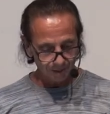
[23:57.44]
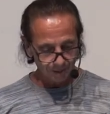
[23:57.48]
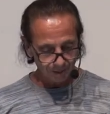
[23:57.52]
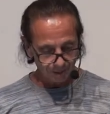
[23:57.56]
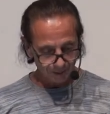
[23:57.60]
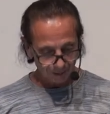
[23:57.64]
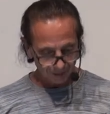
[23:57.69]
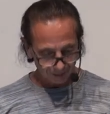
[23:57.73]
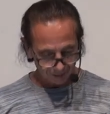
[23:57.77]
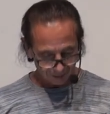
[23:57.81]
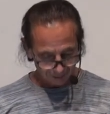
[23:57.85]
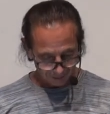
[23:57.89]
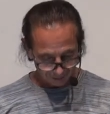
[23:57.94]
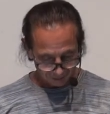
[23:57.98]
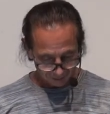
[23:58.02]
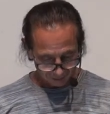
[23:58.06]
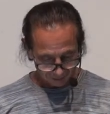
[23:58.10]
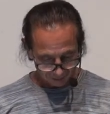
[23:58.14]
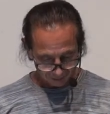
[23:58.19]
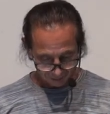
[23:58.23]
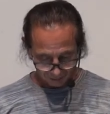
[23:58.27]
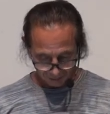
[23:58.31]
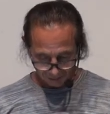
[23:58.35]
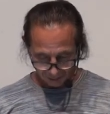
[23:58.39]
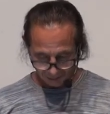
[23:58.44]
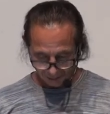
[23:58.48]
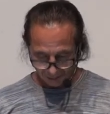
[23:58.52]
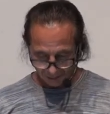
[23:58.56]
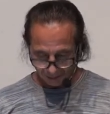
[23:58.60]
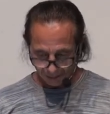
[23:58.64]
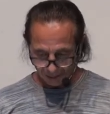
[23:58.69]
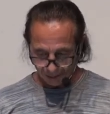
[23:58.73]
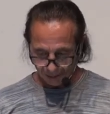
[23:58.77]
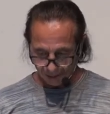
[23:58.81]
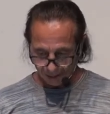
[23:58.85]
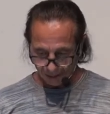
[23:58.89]

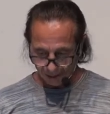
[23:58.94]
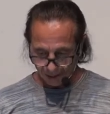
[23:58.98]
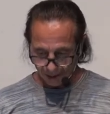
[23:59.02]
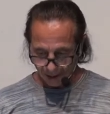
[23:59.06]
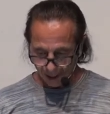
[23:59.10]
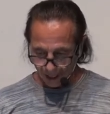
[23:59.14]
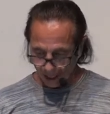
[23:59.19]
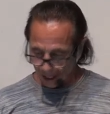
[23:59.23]
(no one is talking)